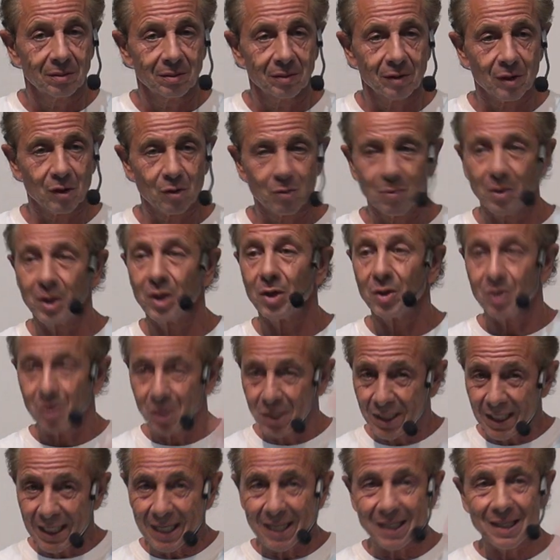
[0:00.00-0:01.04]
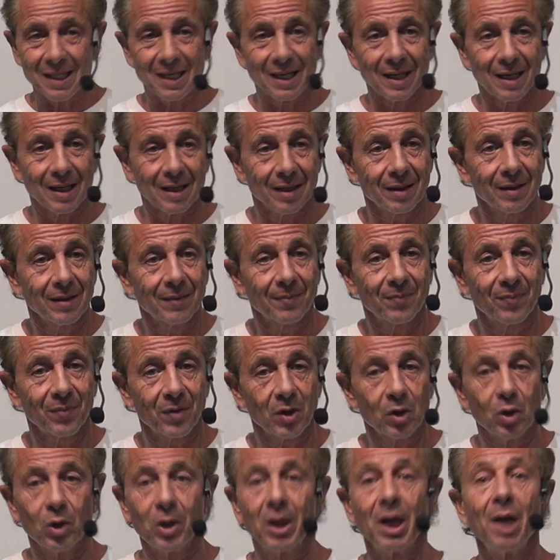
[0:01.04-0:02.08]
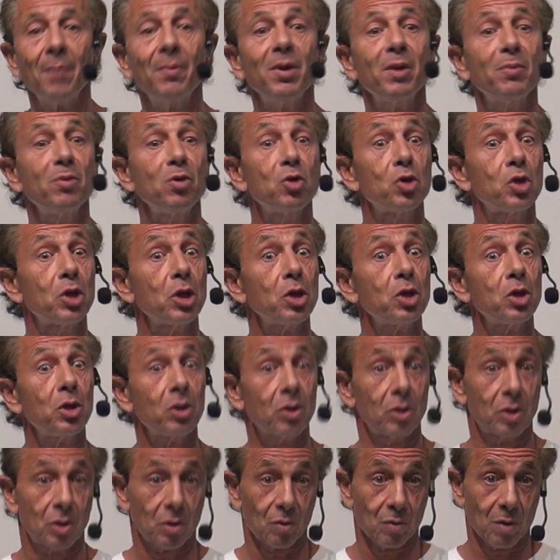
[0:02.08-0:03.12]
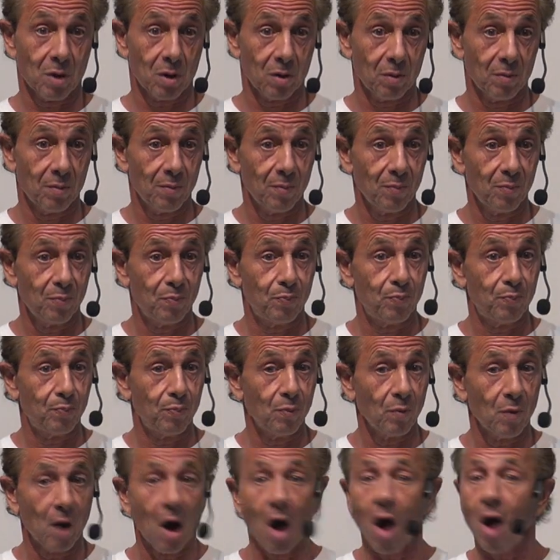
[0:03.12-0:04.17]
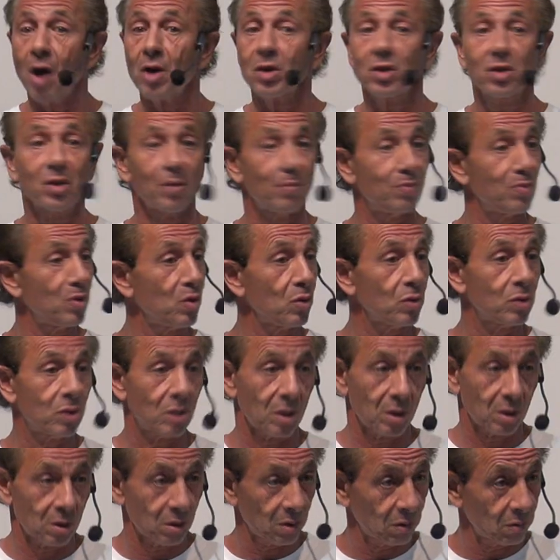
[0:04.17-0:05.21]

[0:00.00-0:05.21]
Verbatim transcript: Does everybody understand that? Look at how many musicians there are. Awesome music.